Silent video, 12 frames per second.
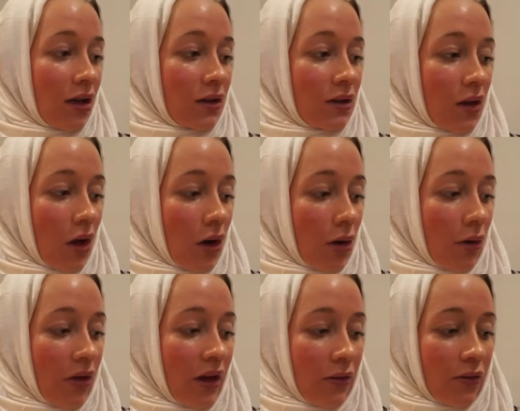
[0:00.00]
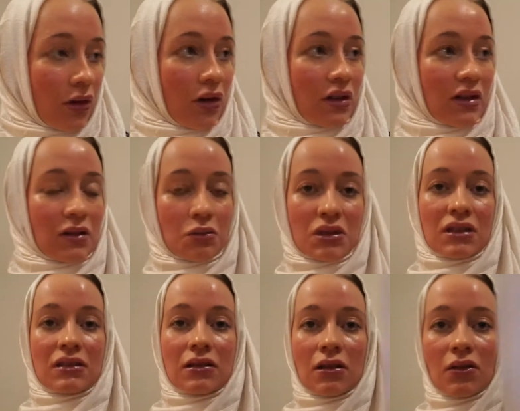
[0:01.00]
So therefore this one
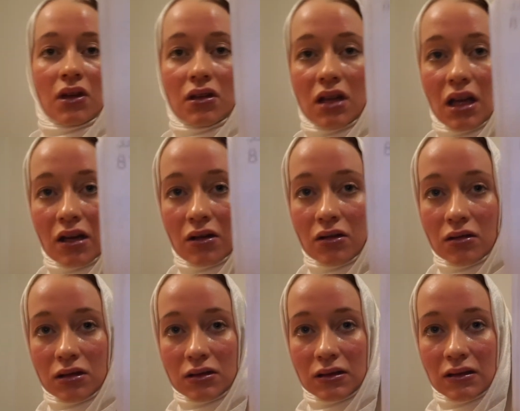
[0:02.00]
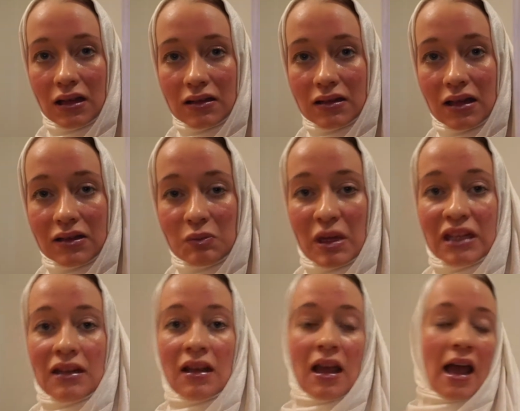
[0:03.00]
is not very current in that sense.
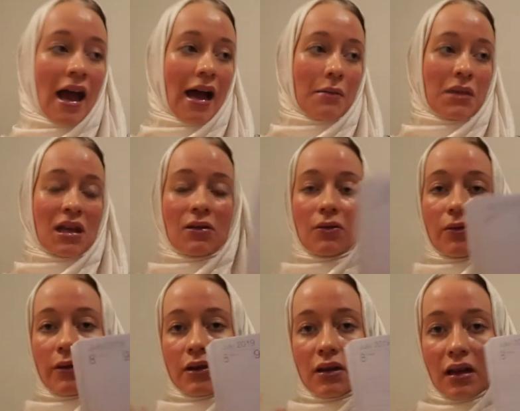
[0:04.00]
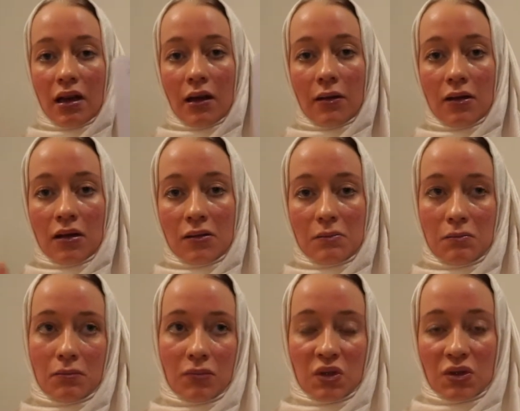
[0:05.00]
But I mean, for the
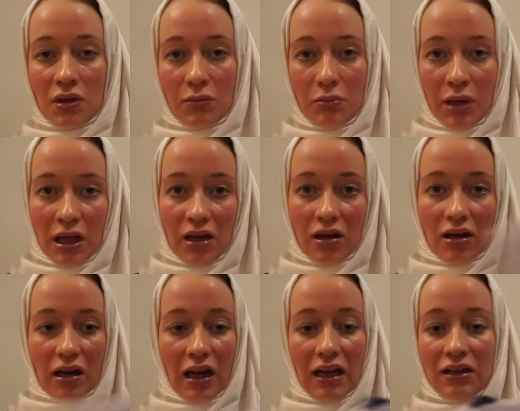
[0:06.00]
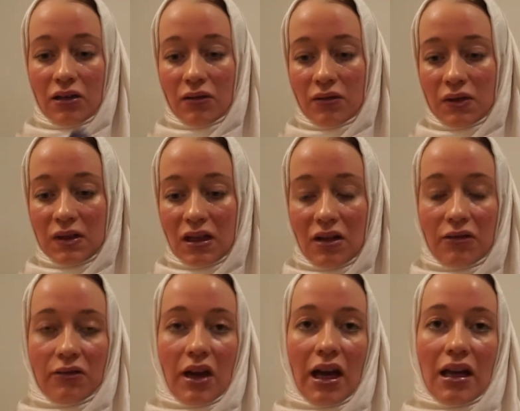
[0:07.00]
sort of bigger kind of stuff,
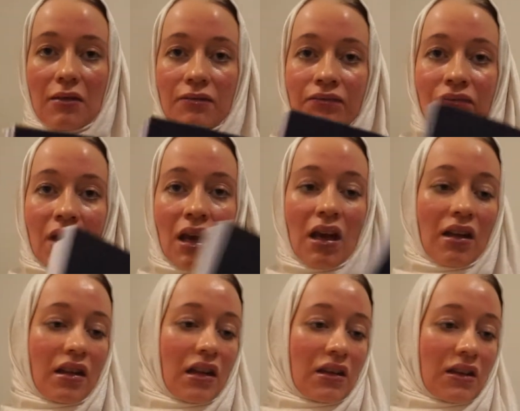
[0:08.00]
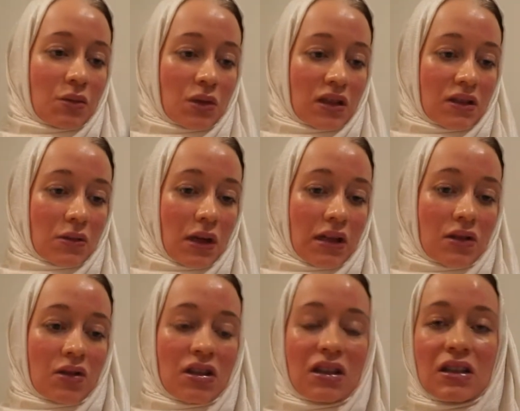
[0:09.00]
I think this one is quite
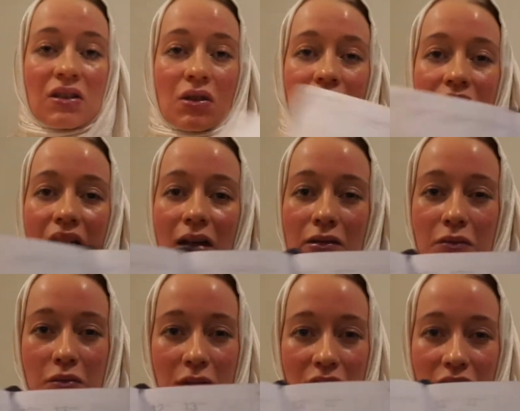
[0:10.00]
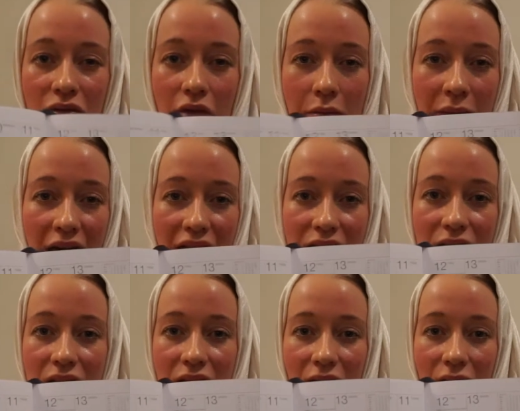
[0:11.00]
good. And it also helped me to remind
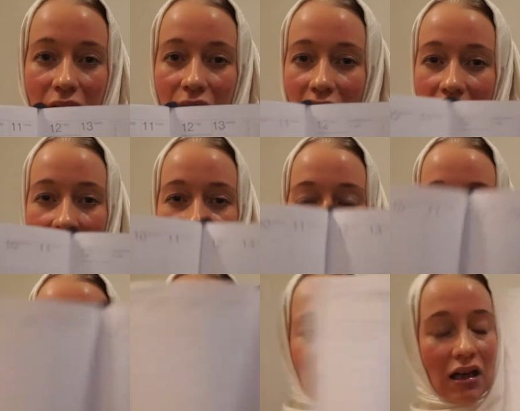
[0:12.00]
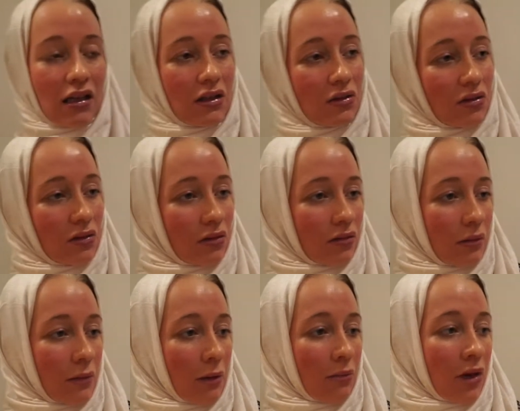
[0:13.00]
stuff if I have anything I need to
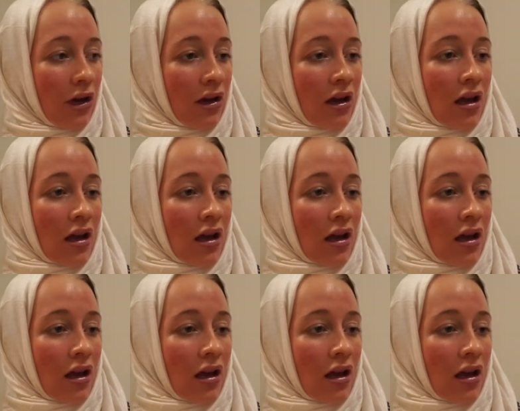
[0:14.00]
remember,